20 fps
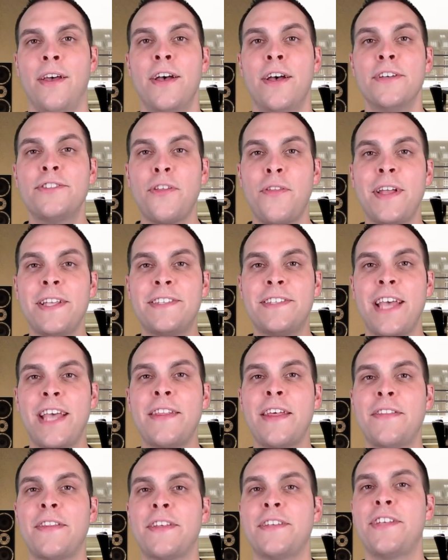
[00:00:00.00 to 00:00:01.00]
So let's say
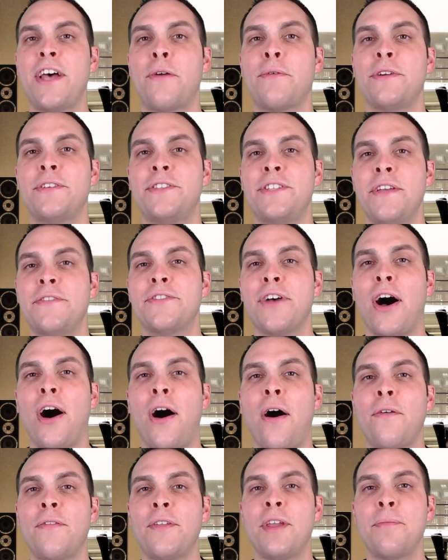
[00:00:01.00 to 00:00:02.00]
then the cell receives
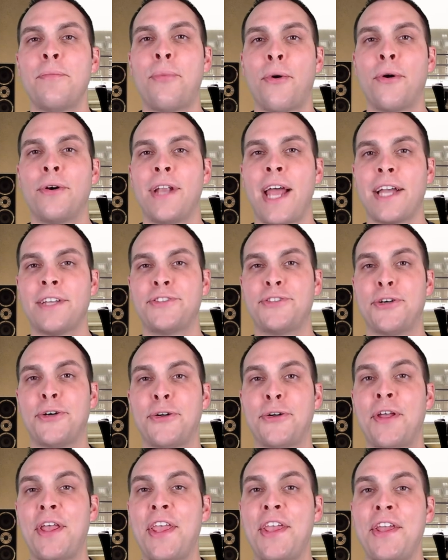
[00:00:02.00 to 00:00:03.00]
all the important
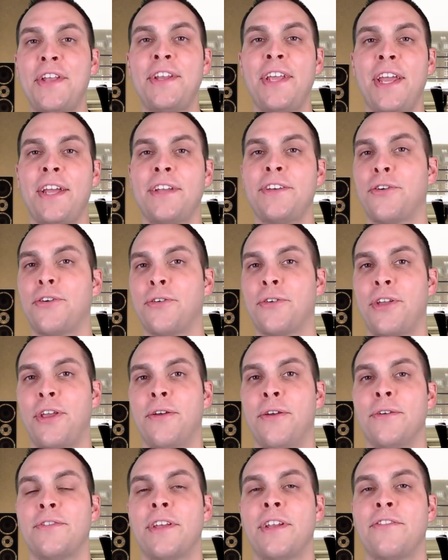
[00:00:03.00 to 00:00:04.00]
external and internal
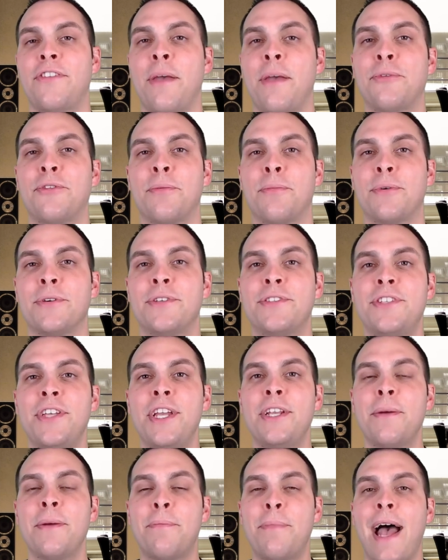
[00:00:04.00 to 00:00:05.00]
cues and is able to
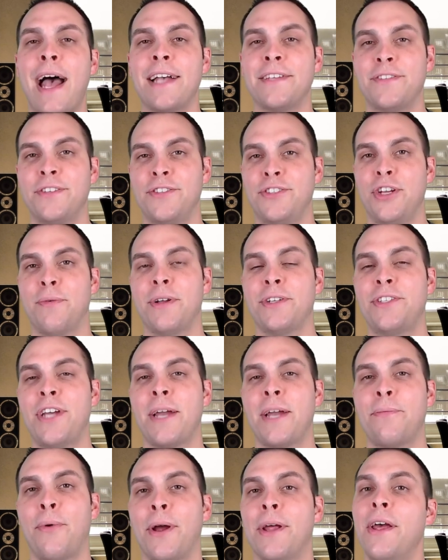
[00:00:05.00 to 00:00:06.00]
proceed past the G1
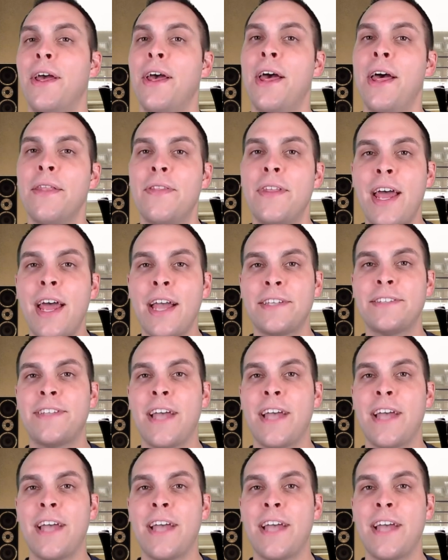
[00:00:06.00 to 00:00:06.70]
checkpoint. The next